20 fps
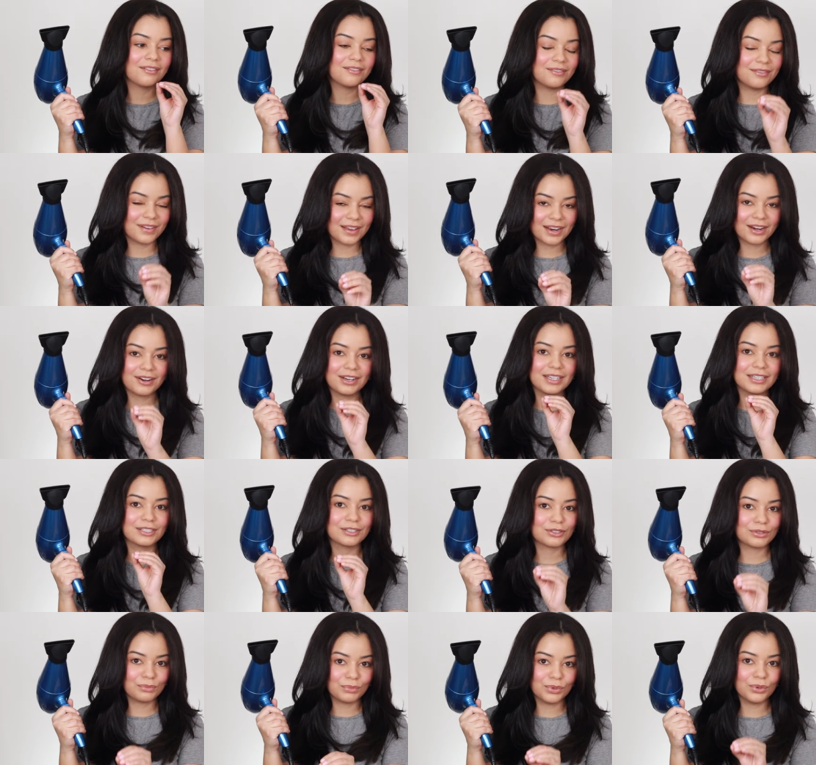very
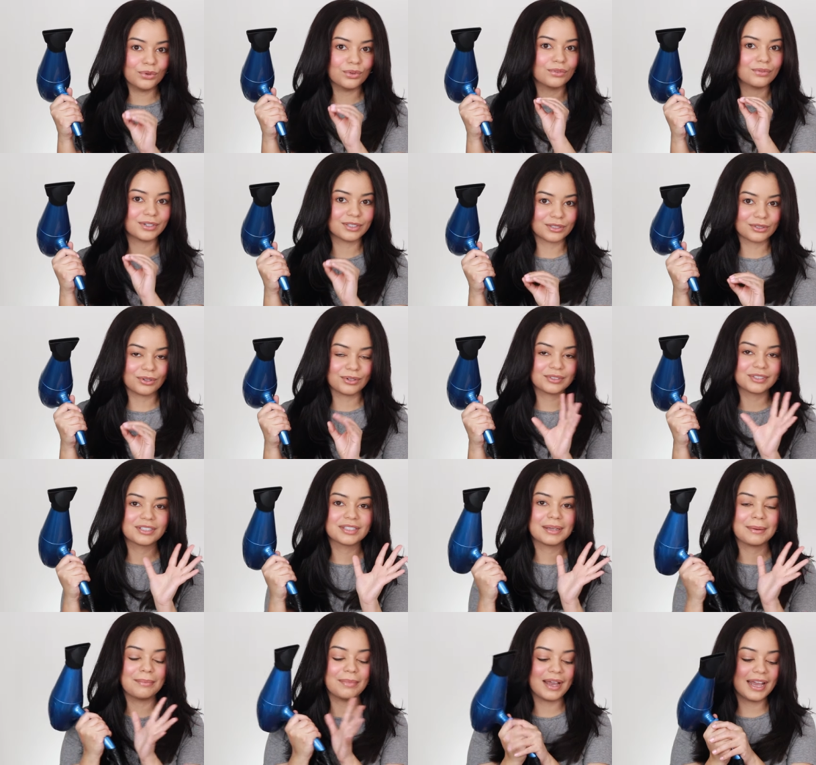smooth
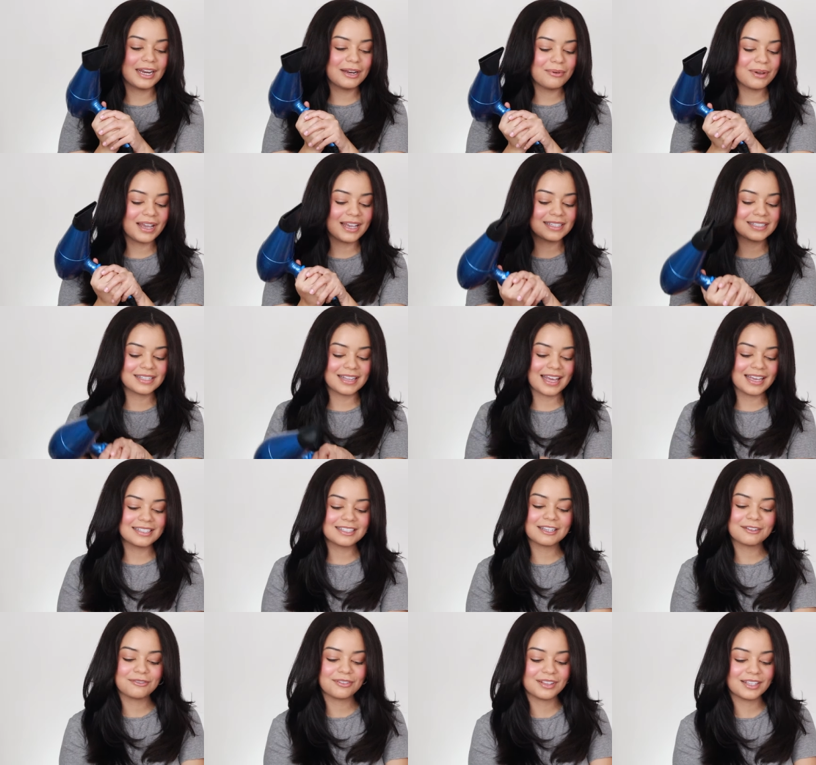results but anyways that is
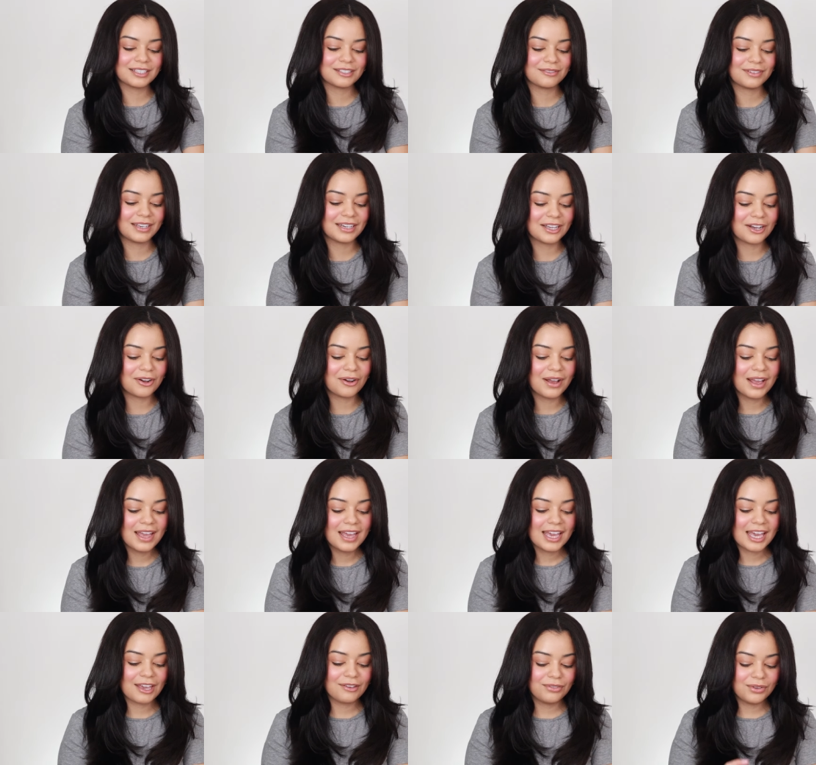it for this video
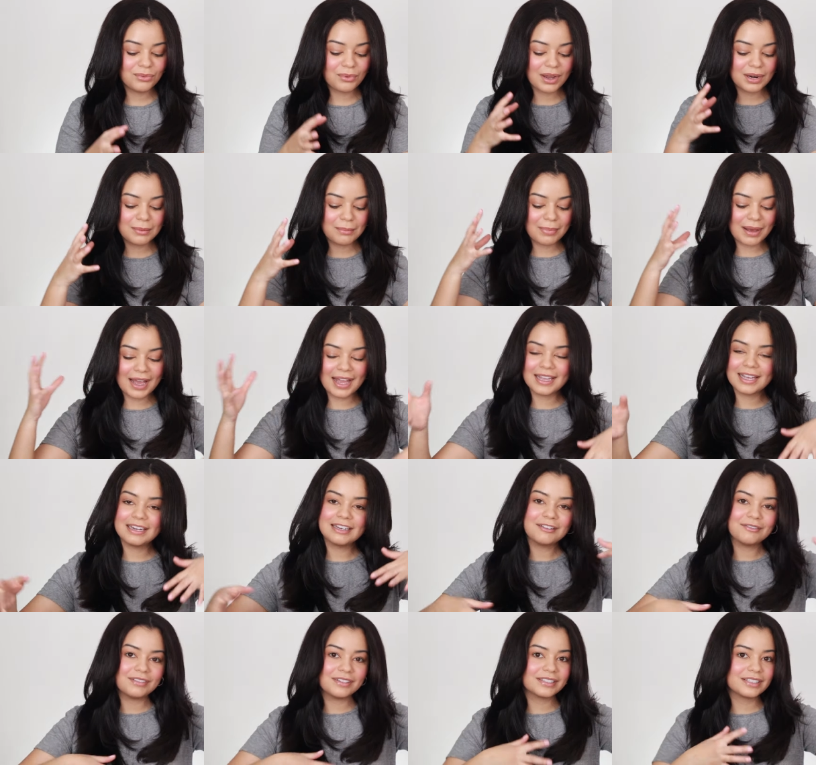if you want to buy
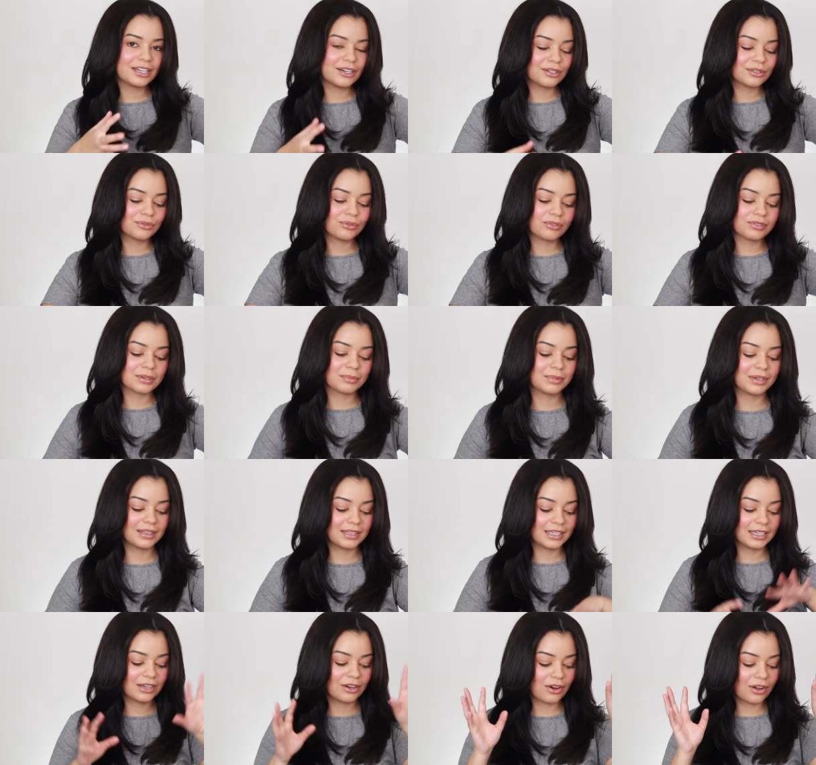any of these hair tools i'm going to
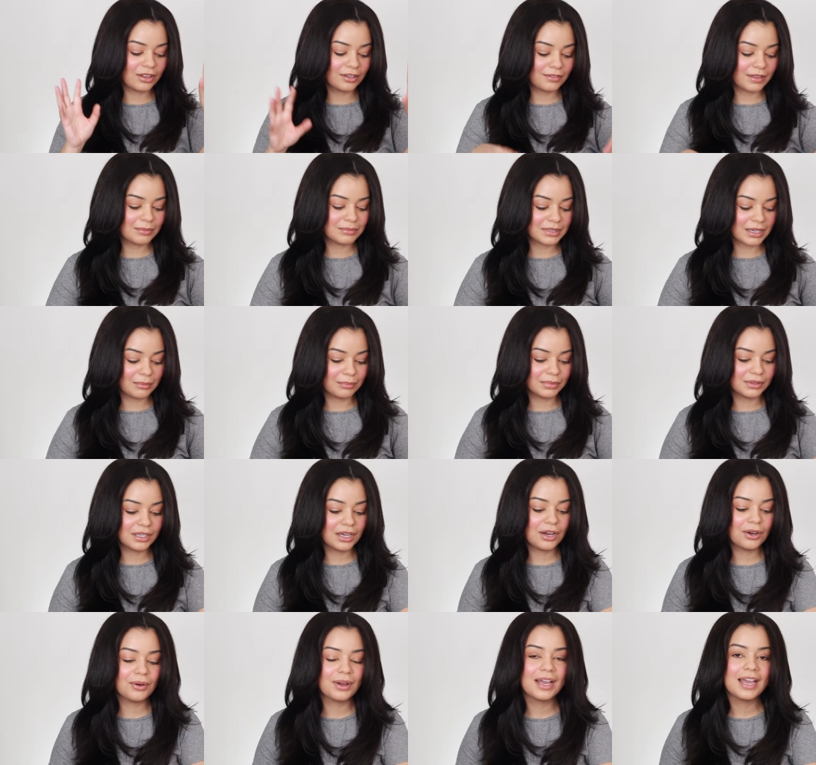link all of them down
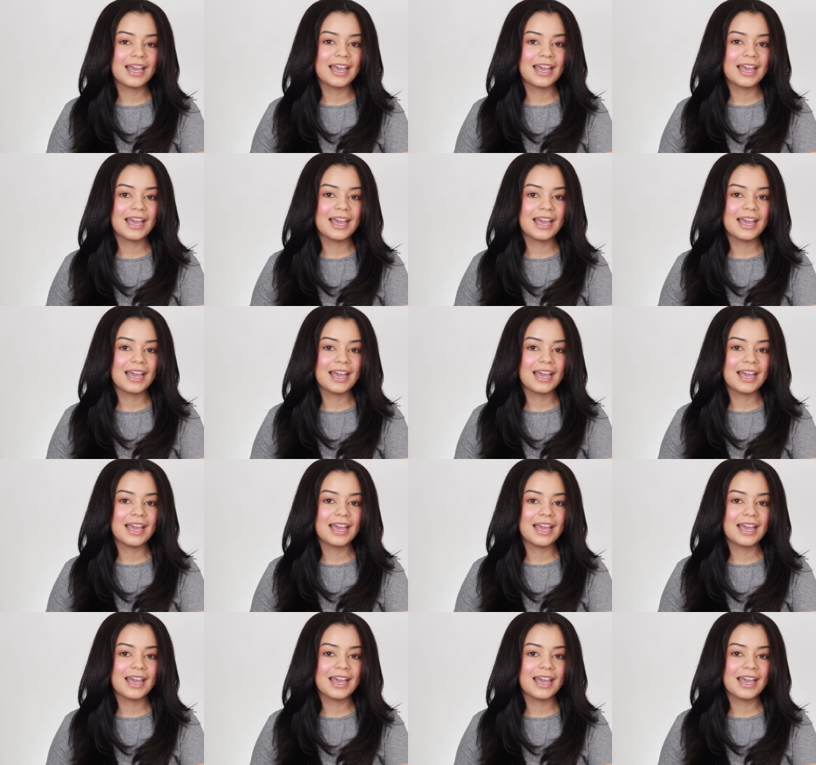below